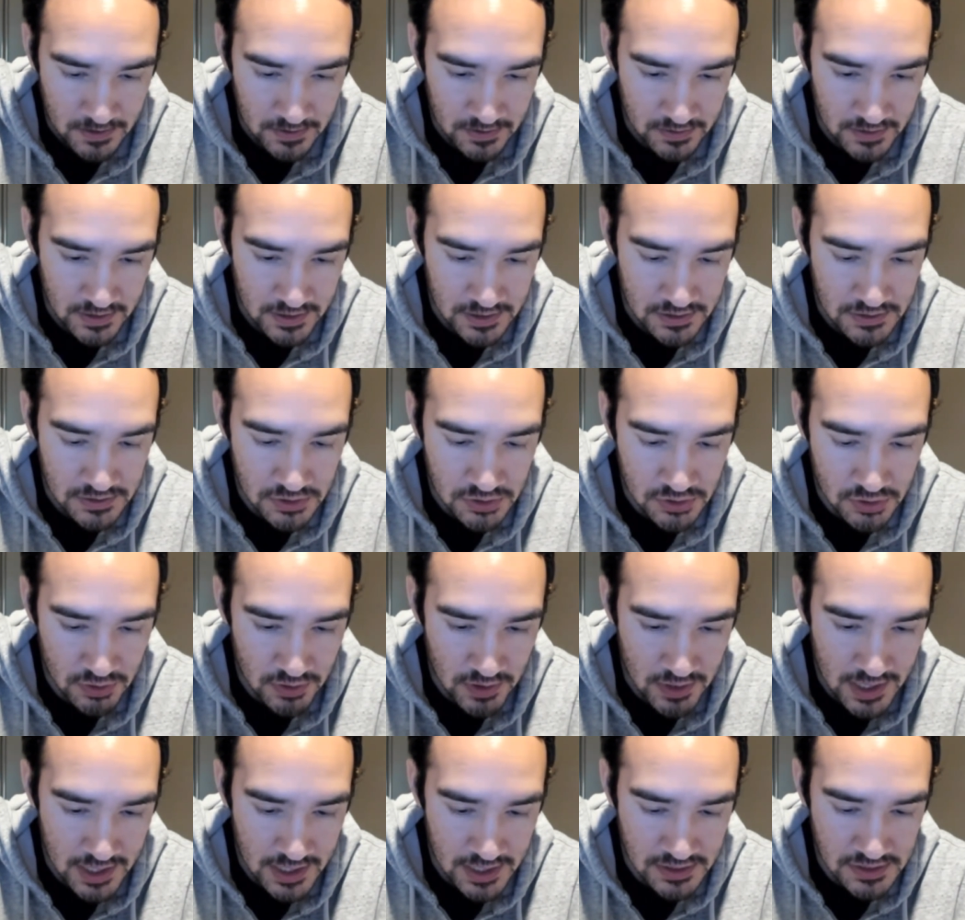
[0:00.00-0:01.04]
Let's
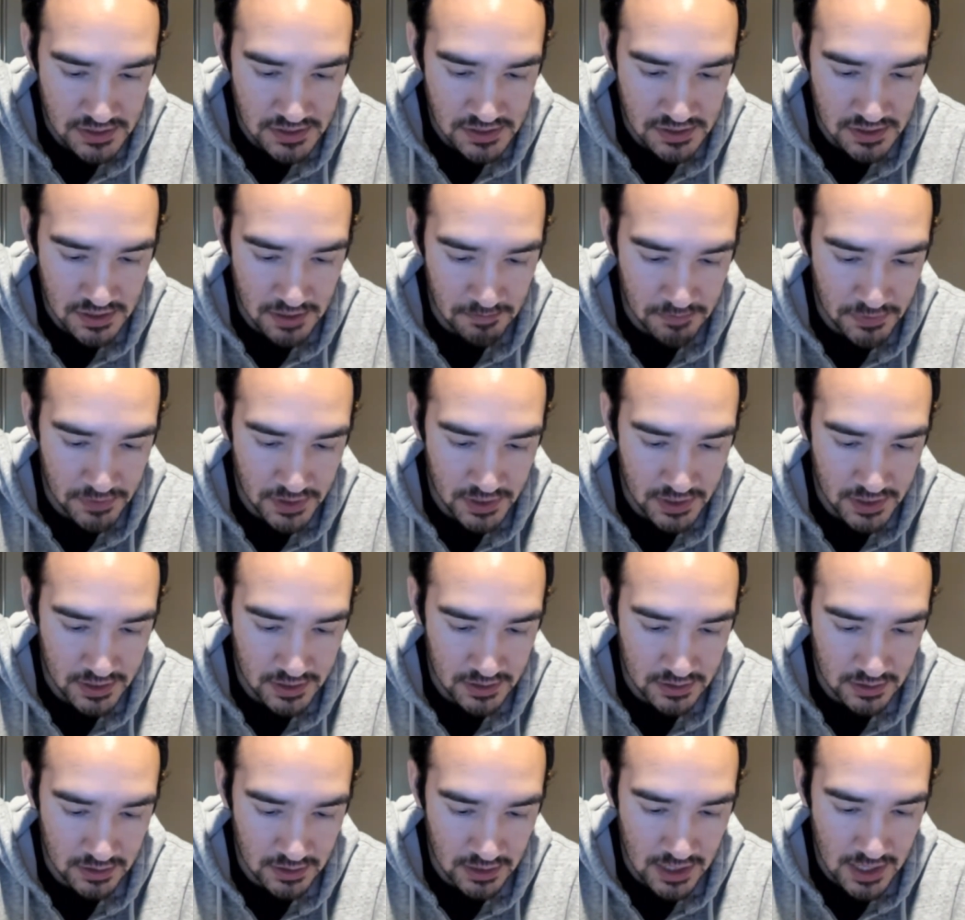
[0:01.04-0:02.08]
try
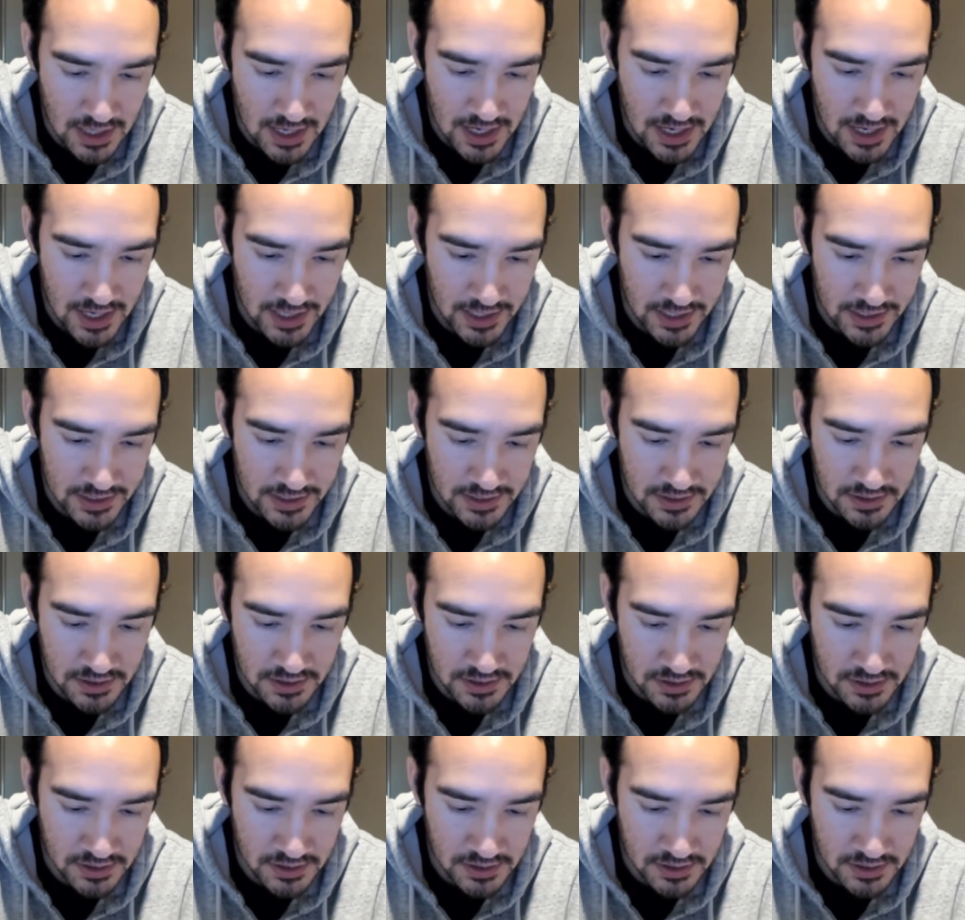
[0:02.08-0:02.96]
something like...